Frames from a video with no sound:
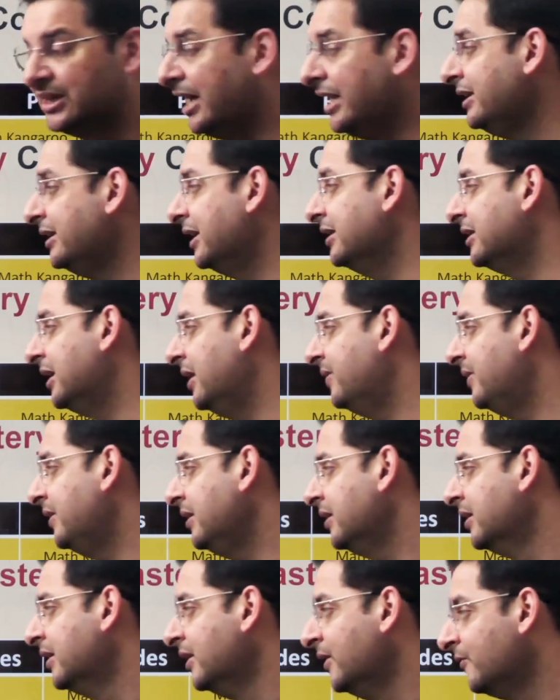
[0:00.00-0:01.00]
9, 10th,
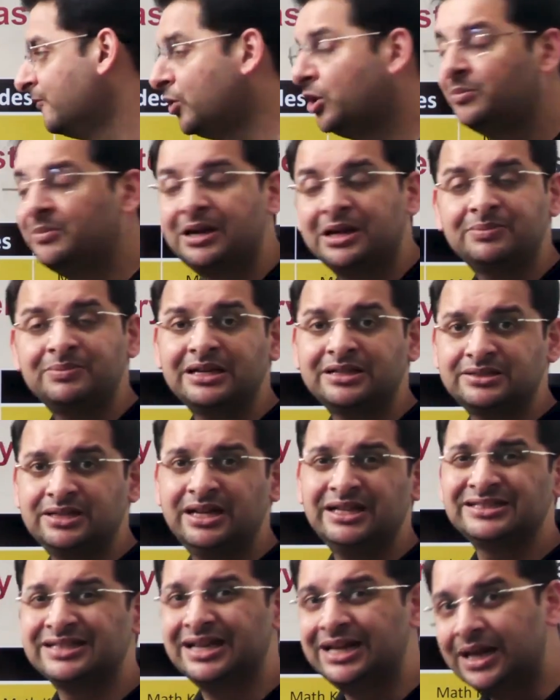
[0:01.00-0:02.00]
11th. Full math
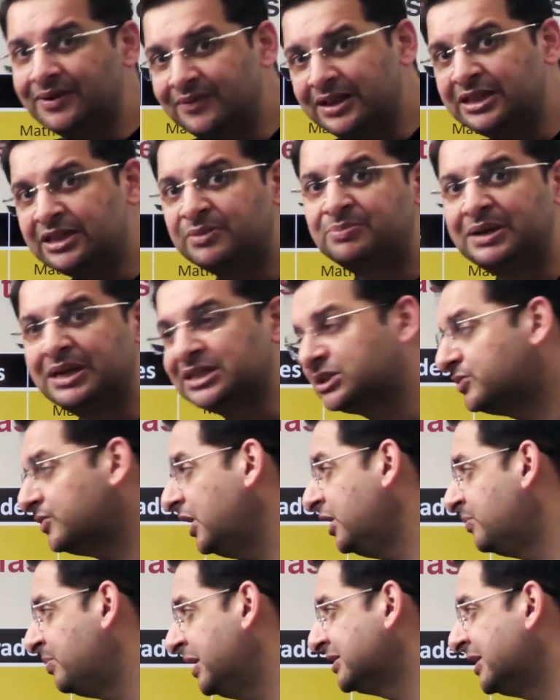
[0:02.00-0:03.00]
mastery is 11th plus
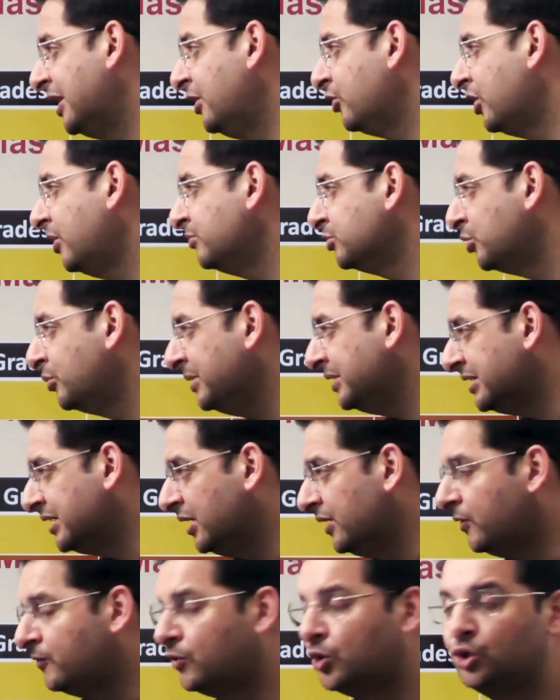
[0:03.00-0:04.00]
12th plus IOQM. So
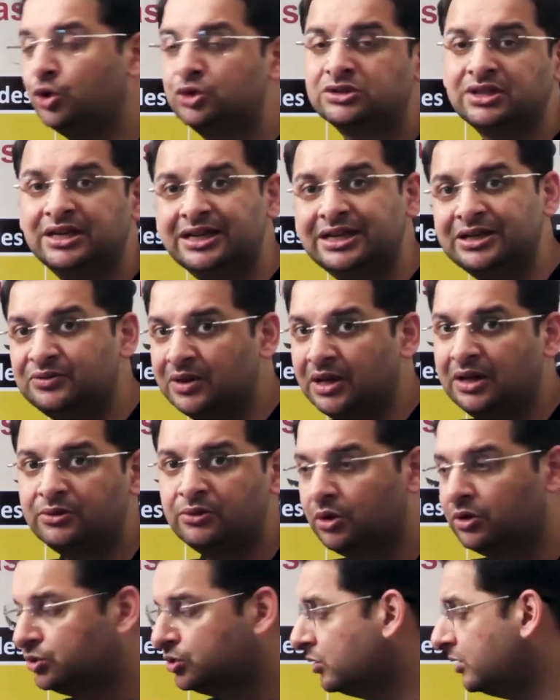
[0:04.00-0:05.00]
basically, if you want to study
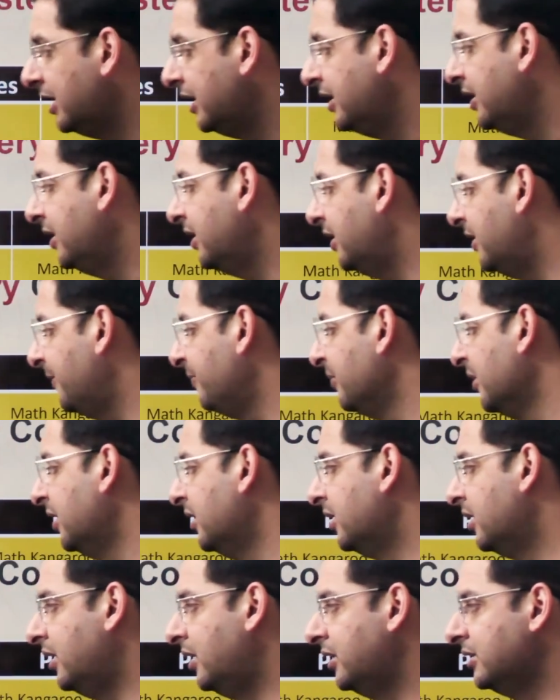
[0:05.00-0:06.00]
12th also, then
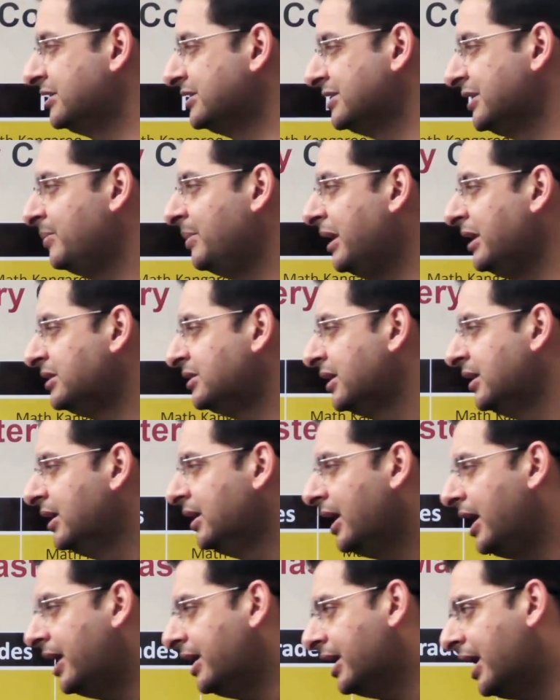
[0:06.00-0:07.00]
this is a batch.
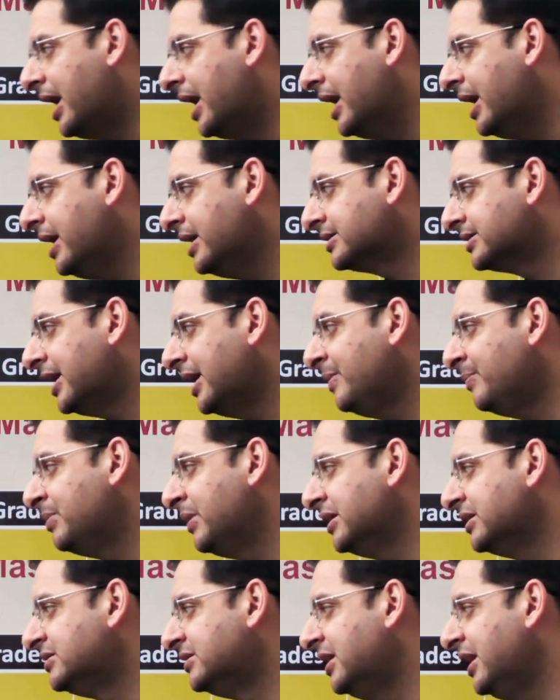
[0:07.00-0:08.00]
And ISI
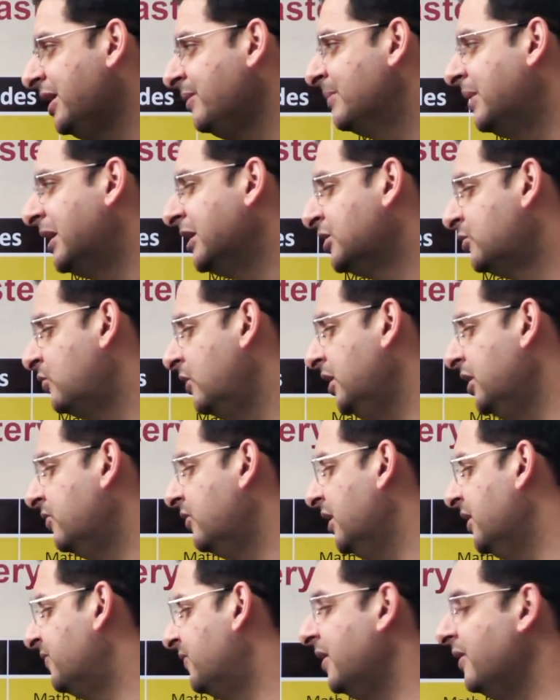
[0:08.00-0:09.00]
plus JEE Math
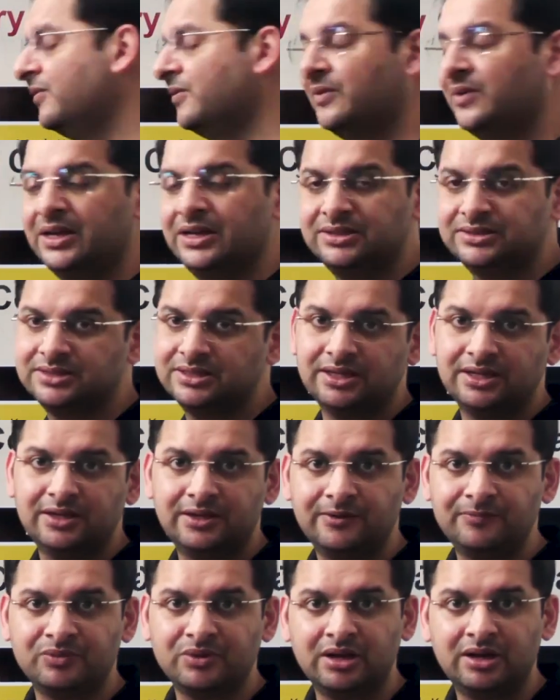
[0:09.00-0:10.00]
2025 is
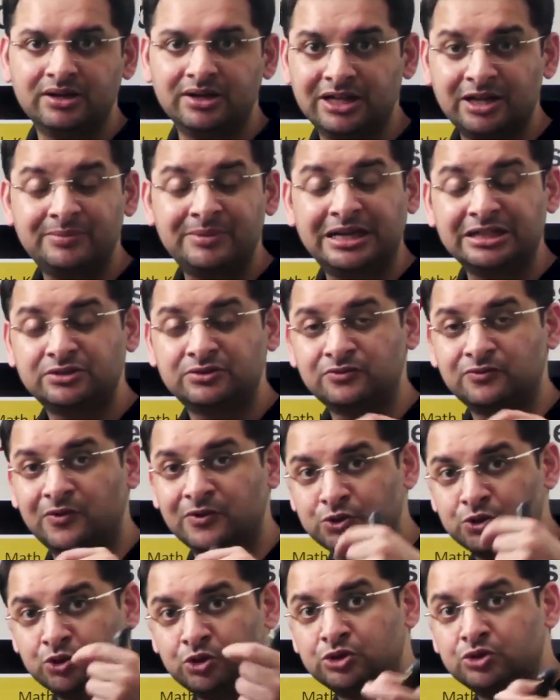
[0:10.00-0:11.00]
another batch
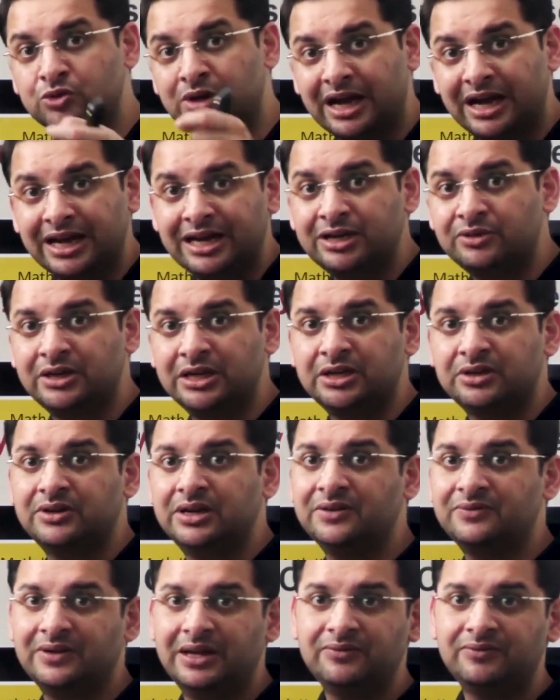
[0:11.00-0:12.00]
for students who are eyeing
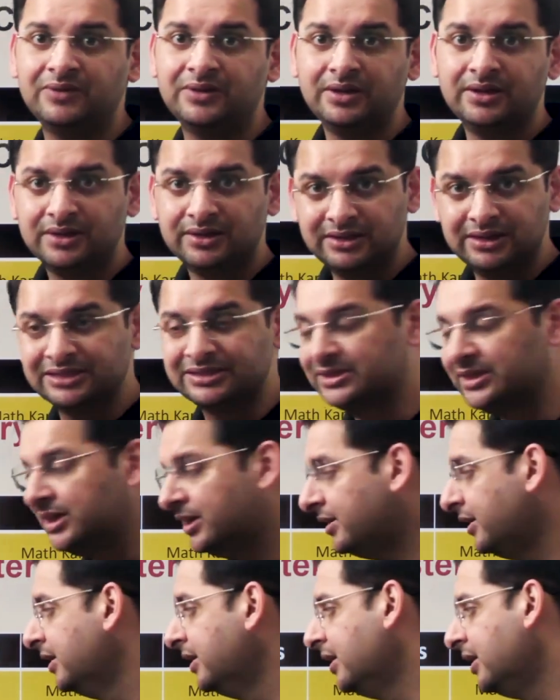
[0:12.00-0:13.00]
2025 this
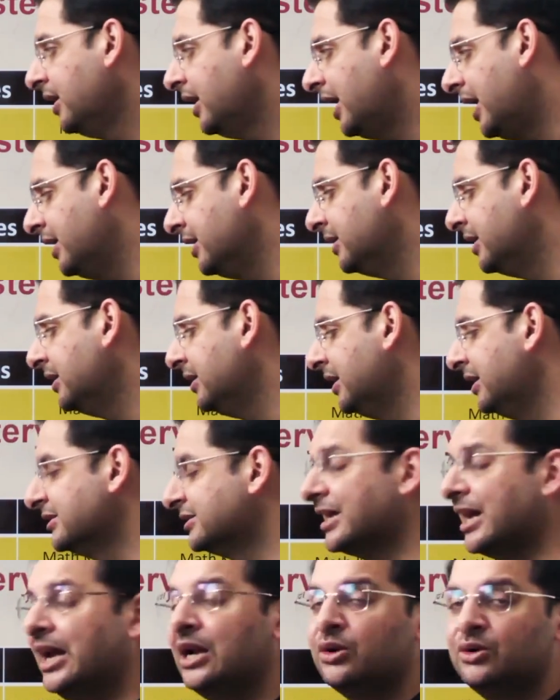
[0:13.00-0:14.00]
year. And then there
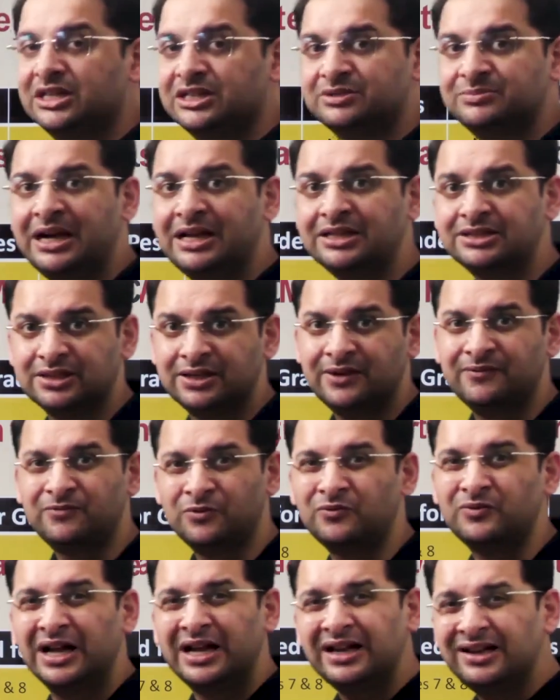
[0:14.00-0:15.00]
is calculus batch.
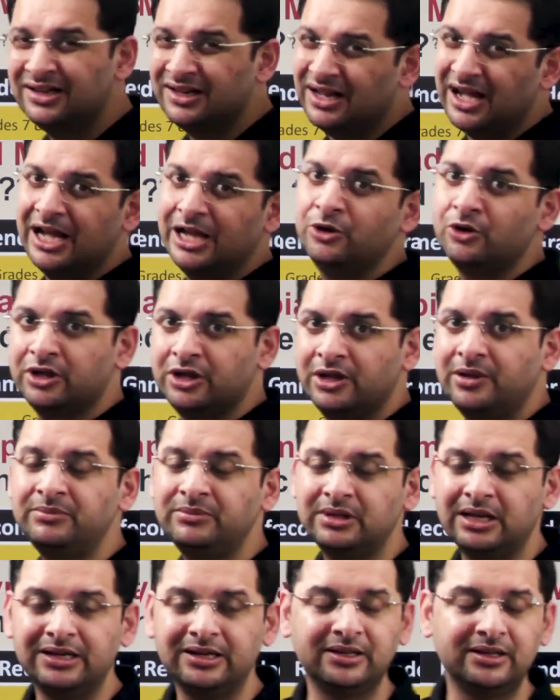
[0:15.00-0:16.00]
If you've done
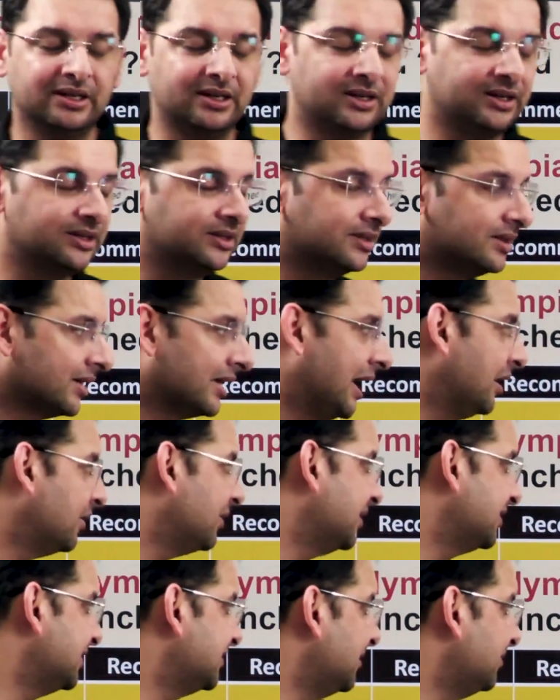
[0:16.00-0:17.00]
IOQM, then
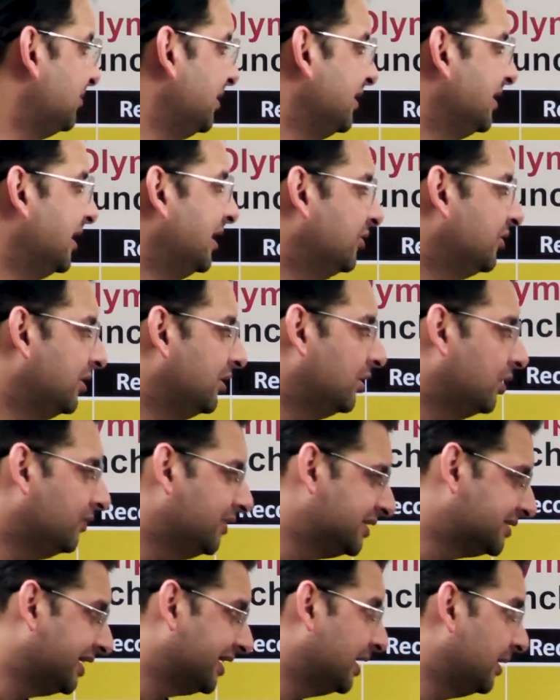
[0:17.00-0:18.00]
calculus is something that you can
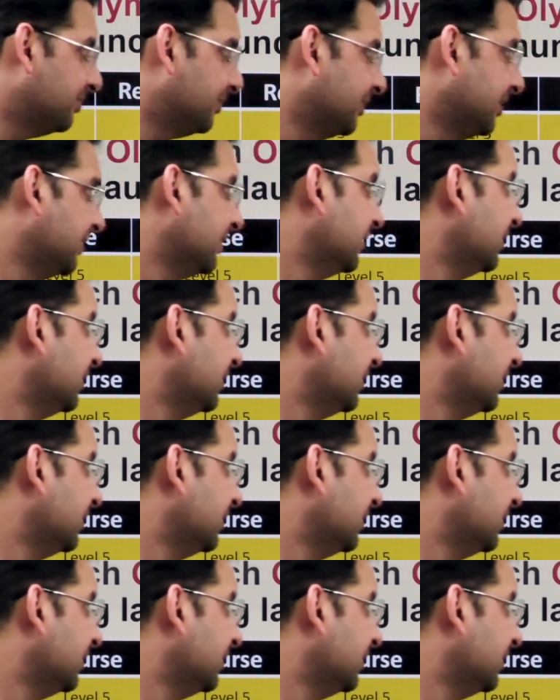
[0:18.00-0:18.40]
always take up.